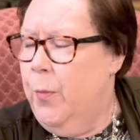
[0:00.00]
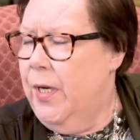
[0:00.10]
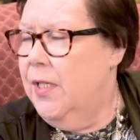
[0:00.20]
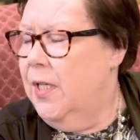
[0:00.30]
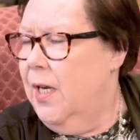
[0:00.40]

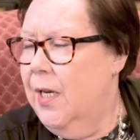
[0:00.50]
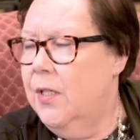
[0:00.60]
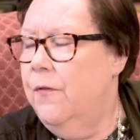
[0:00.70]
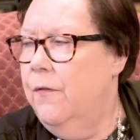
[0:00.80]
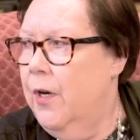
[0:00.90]
PC
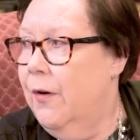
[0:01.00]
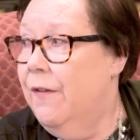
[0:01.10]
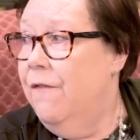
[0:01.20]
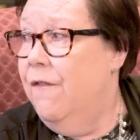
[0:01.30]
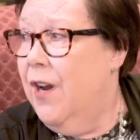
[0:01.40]
has a
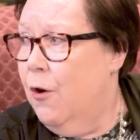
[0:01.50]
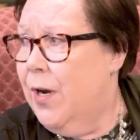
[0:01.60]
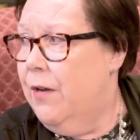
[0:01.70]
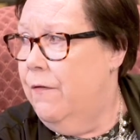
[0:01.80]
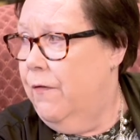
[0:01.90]
very
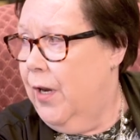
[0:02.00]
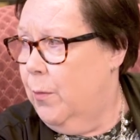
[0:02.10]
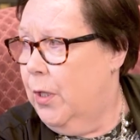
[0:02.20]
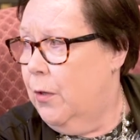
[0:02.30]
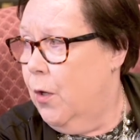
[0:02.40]
varied
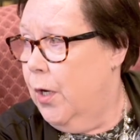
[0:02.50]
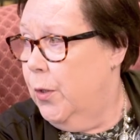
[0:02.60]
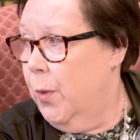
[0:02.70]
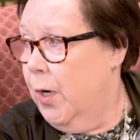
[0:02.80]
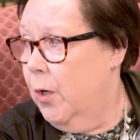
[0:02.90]
family law
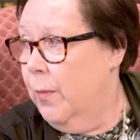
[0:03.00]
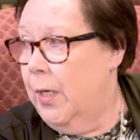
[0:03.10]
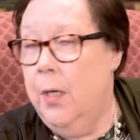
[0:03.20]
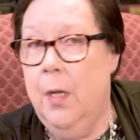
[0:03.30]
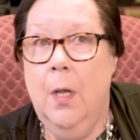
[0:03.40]

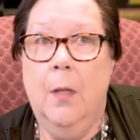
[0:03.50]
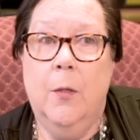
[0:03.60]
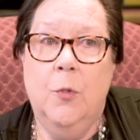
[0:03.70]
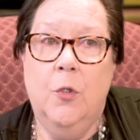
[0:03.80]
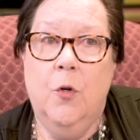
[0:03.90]
department.
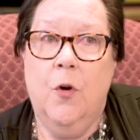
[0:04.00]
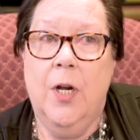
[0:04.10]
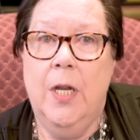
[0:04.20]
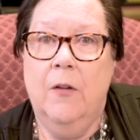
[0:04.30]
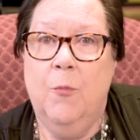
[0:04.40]
The
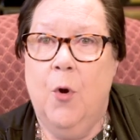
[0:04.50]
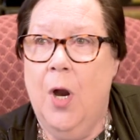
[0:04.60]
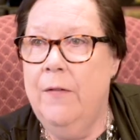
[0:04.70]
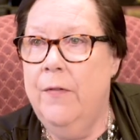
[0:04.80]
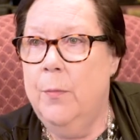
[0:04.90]
majority of
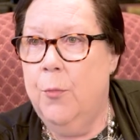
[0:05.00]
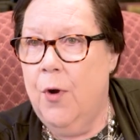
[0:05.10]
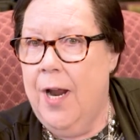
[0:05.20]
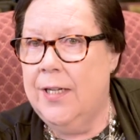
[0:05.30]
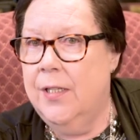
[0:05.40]
private
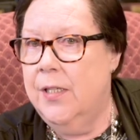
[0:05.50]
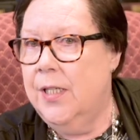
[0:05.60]
practice